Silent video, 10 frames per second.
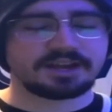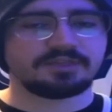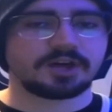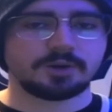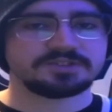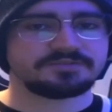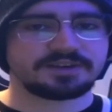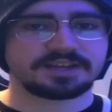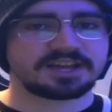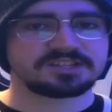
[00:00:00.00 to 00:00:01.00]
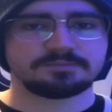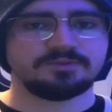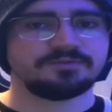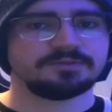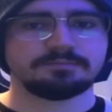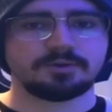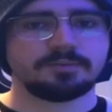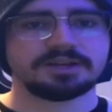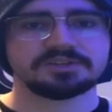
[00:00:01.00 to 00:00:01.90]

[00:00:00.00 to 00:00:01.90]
I thought it was a fantastic move from the moment